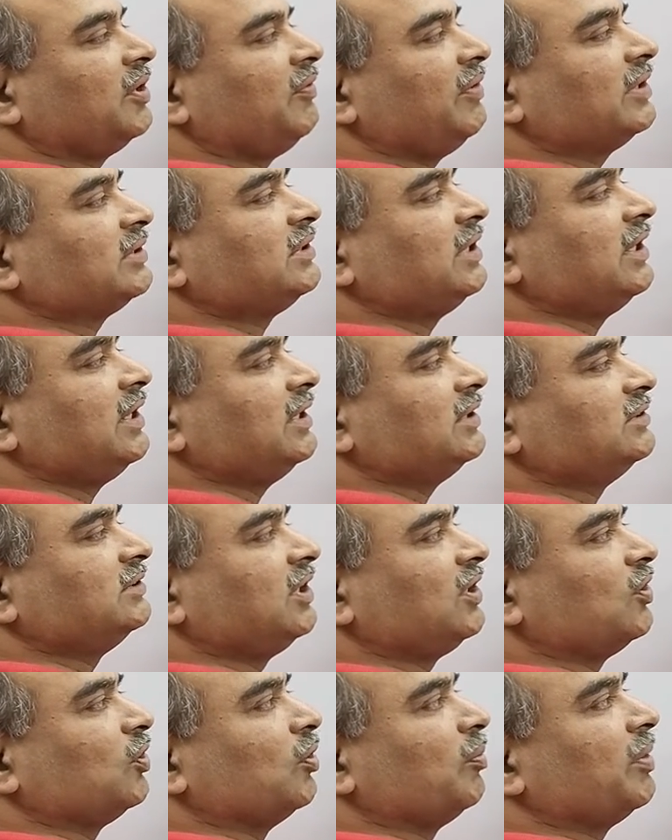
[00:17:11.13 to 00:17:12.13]
Previously it is
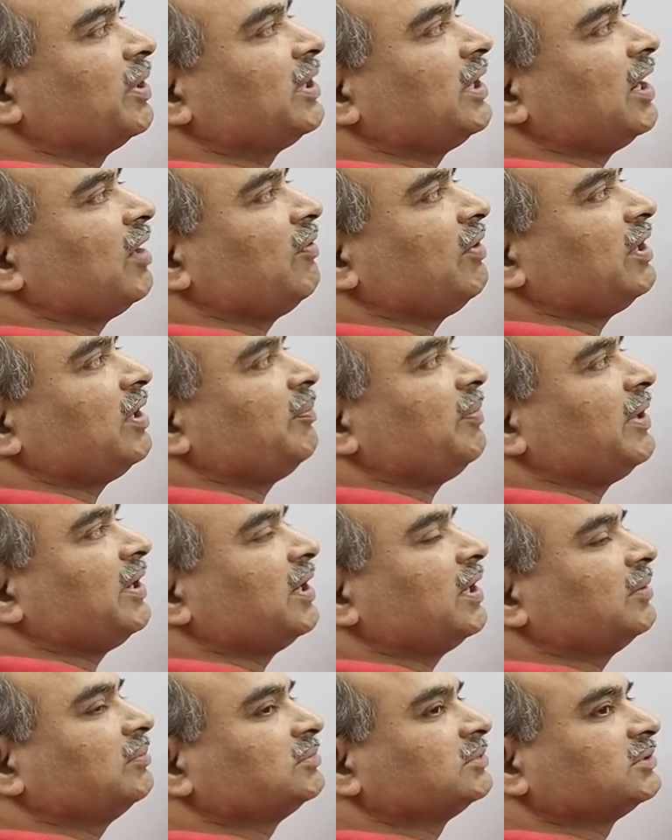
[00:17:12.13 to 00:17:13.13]
0, but now it
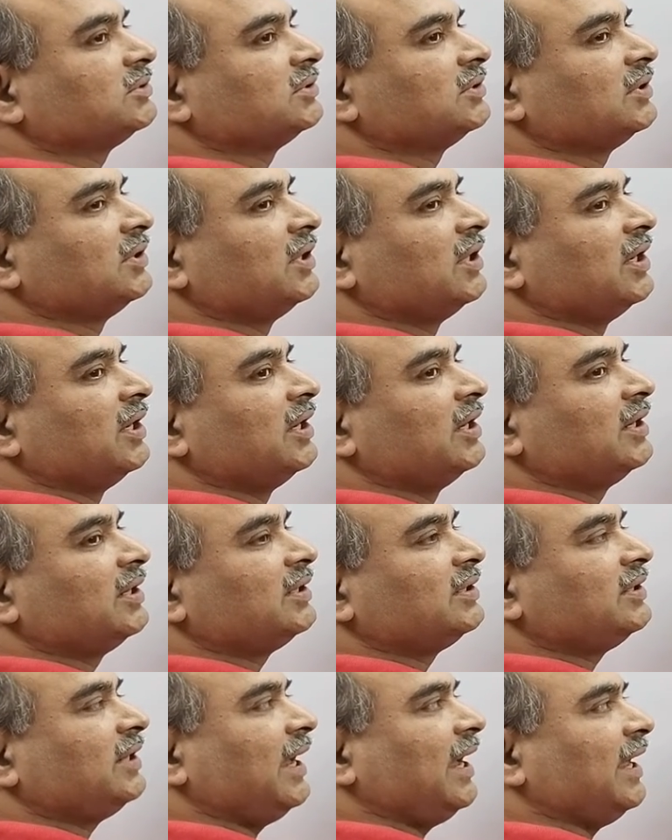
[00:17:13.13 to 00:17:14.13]
becomes
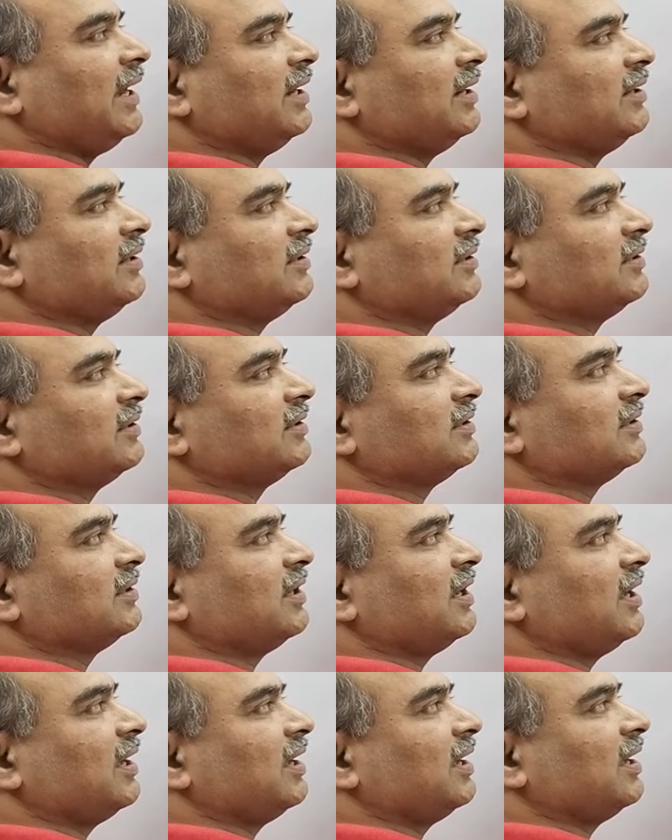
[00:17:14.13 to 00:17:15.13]
10,
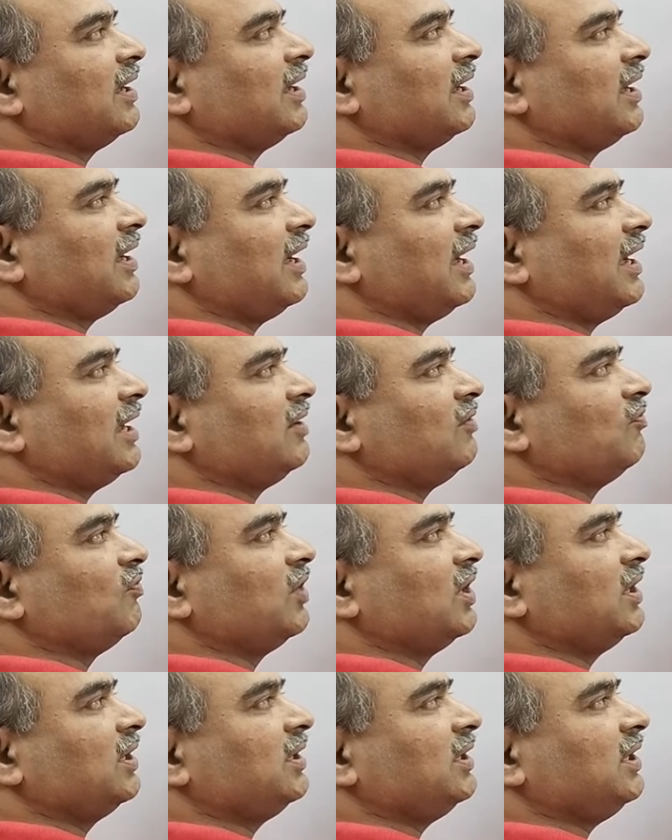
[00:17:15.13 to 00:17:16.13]
and
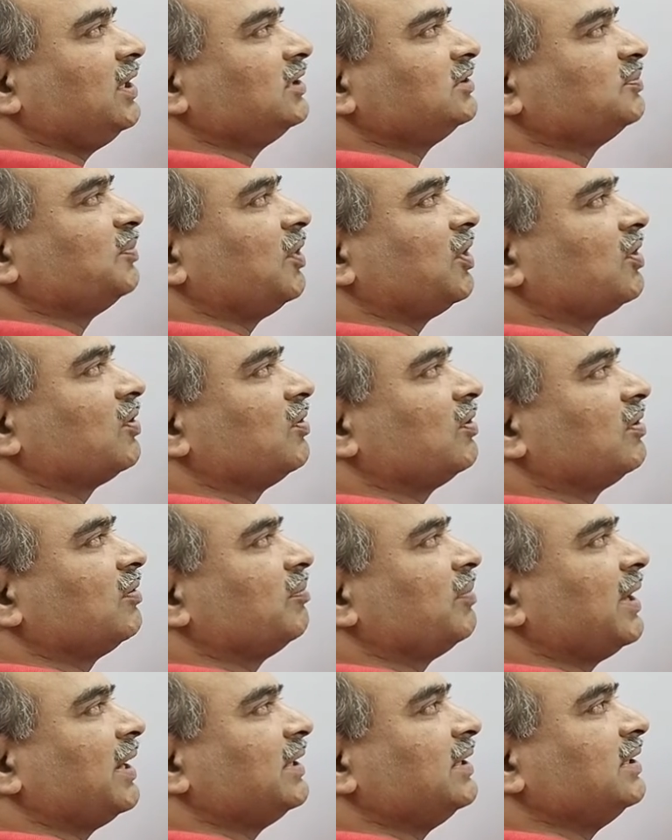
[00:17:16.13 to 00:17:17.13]
1 is
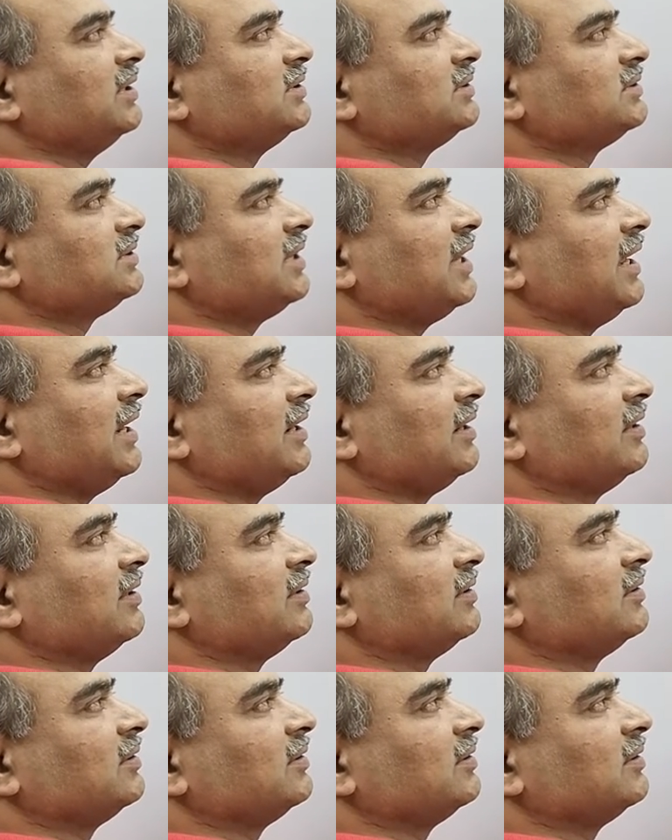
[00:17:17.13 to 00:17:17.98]
borrowed by this 10.